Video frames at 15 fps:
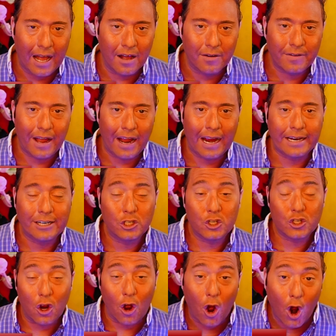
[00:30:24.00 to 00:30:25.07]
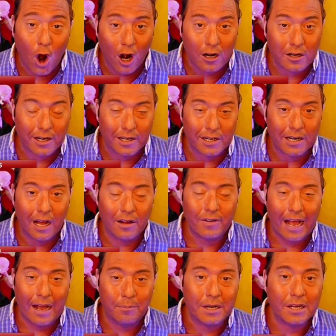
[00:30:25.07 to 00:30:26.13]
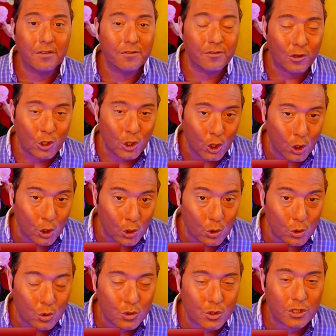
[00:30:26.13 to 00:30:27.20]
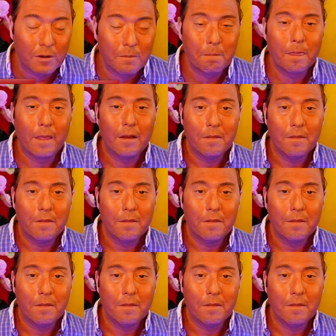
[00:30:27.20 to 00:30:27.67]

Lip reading: have a target of how many views